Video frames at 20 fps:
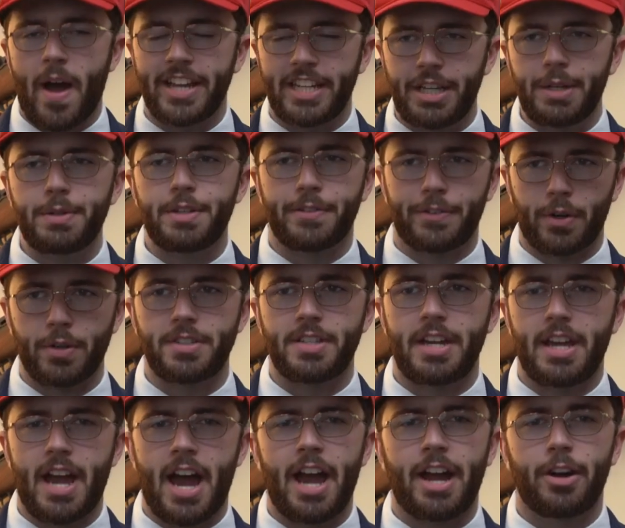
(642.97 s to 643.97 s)
IQ
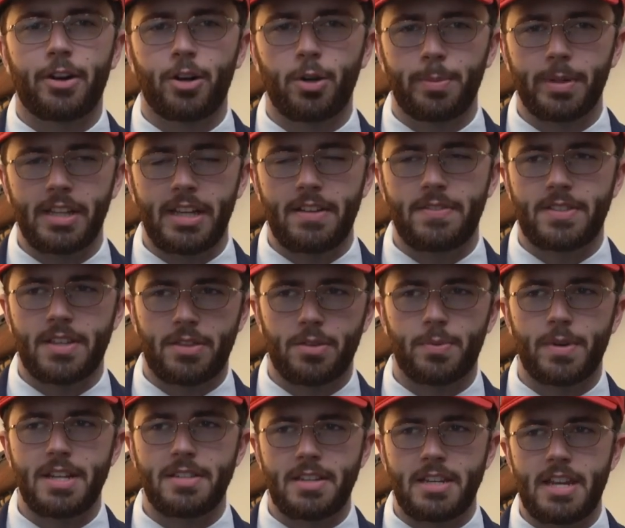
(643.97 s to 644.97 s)
diversity hire who believes that the
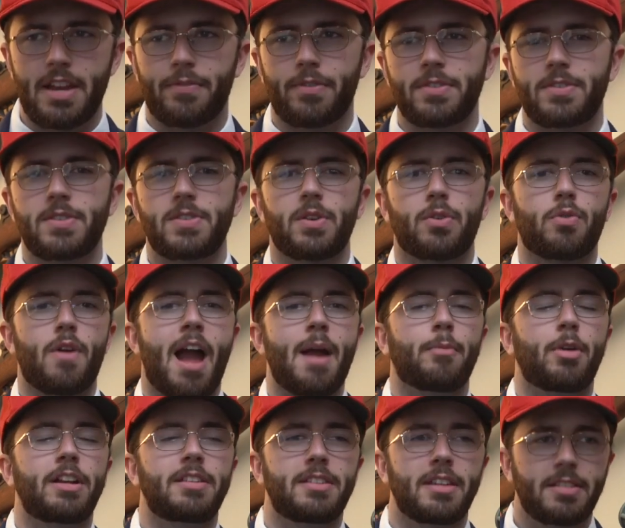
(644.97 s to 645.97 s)
reason differences in crime
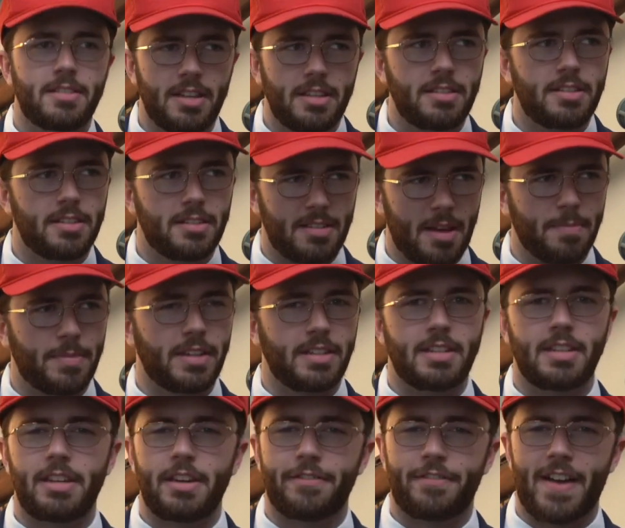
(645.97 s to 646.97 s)
rates exist is something
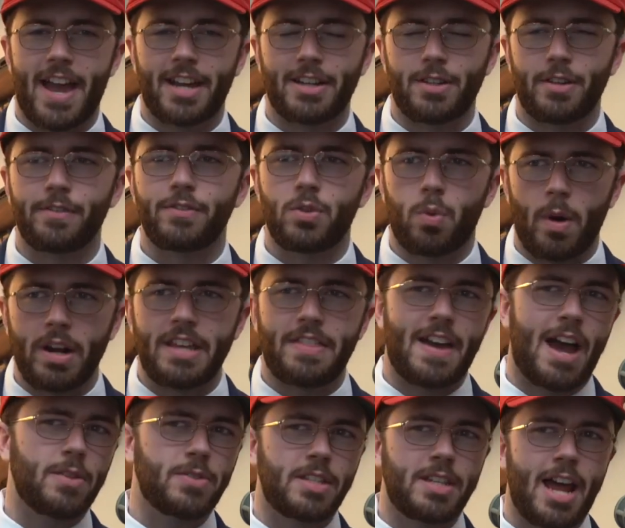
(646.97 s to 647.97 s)
to the effect of
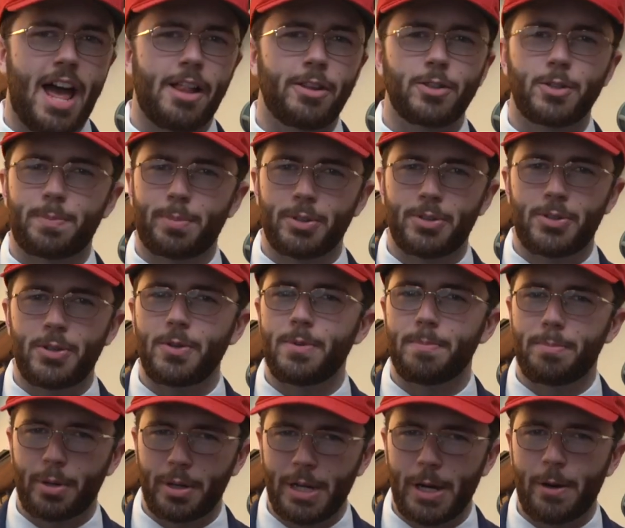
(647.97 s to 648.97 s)
$20,000 per
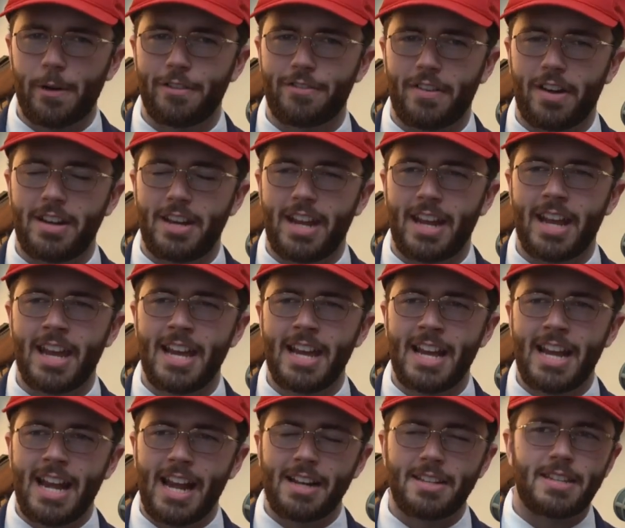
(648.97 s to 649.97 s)
student per year in funding
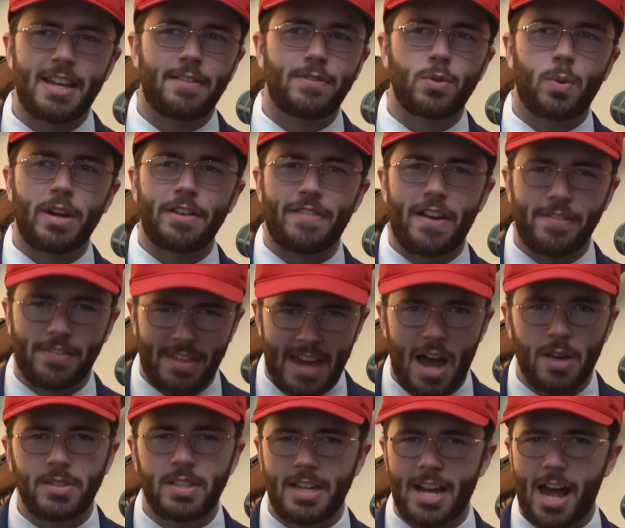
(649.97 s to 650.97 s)
instead of
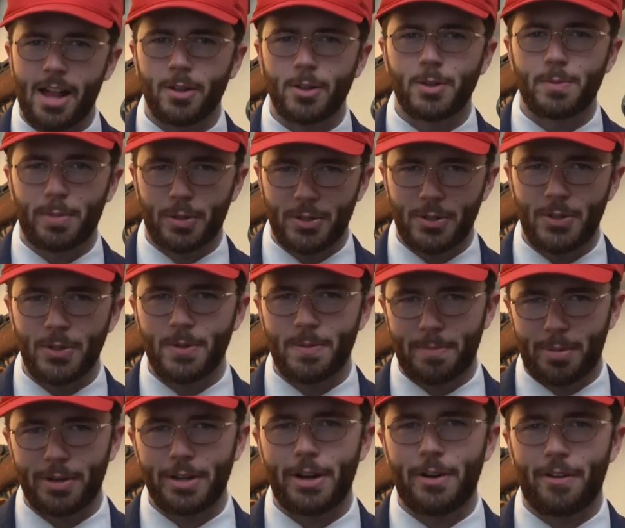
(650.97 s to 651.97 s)
$25,000 per student
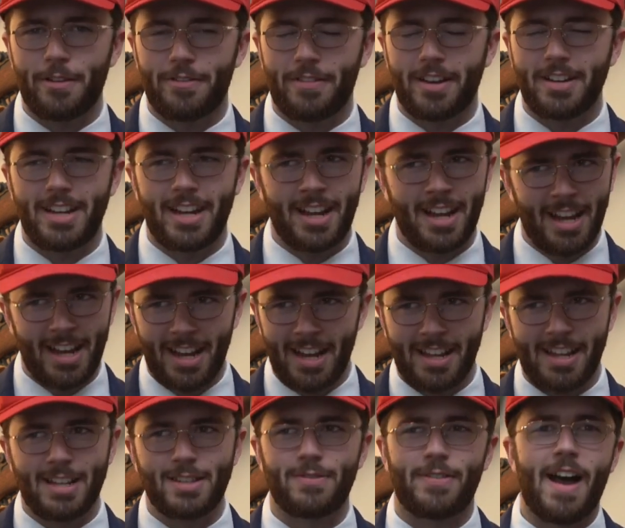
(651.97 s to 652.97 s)
student per year in funding.
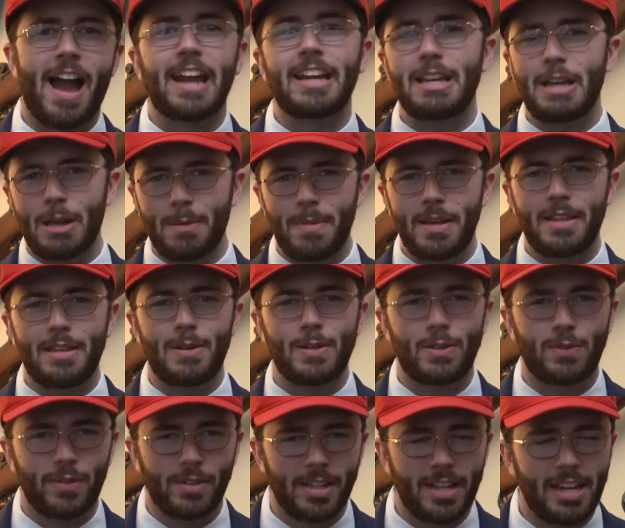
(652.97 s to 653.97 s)
That's fine. He can be the
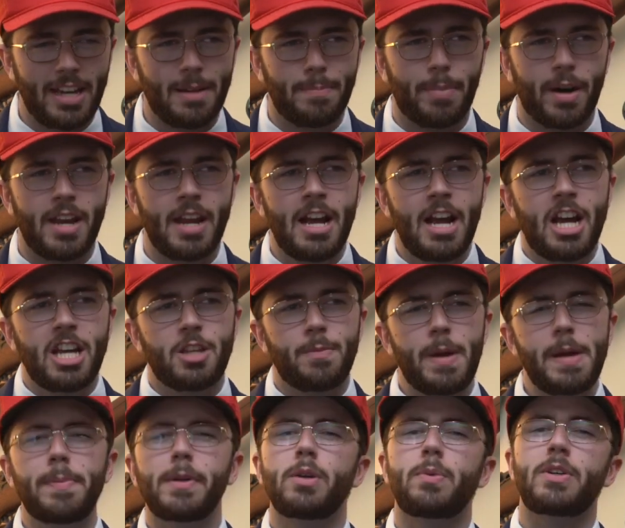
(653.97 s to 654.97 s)
useful idiot. But the
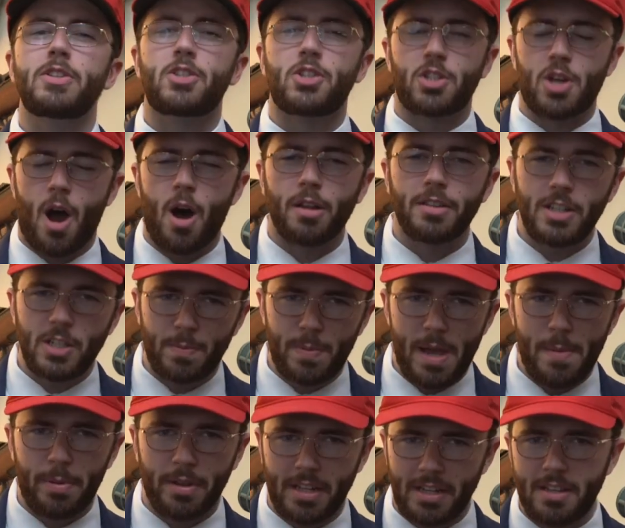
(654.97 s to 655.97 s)
people who install these
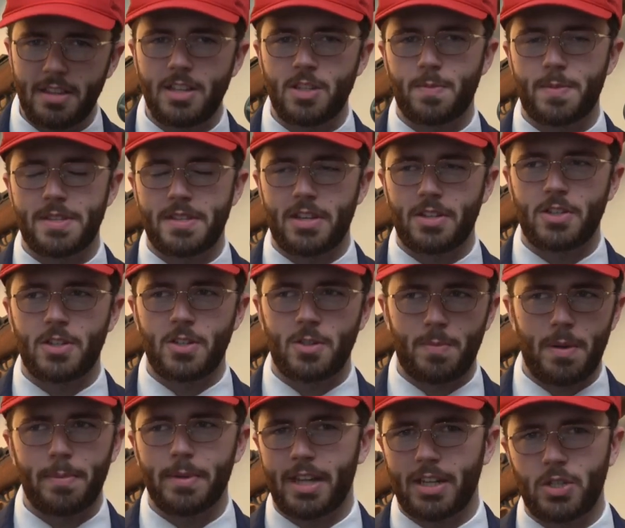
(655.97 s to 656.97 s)
people into these positions,
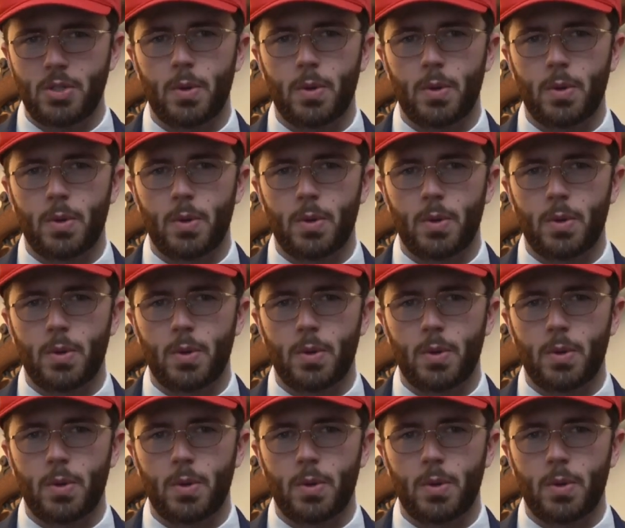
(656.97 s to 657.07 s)
people like